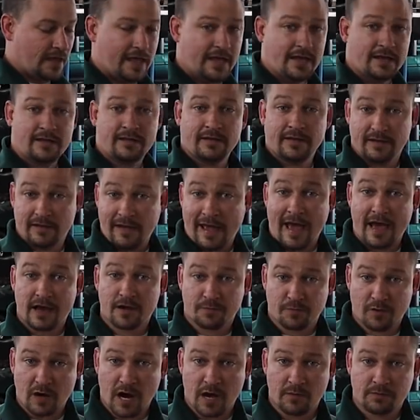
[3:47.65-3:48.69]
It had
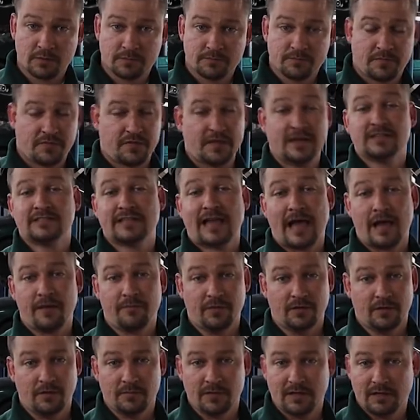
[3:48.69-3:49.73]
a problem. Things
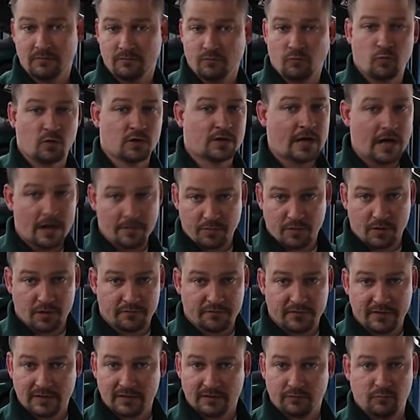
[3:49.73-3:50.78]
happen. I mean, we're not
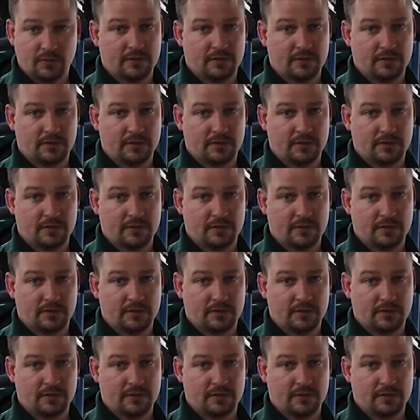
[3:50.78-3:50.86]
perfect.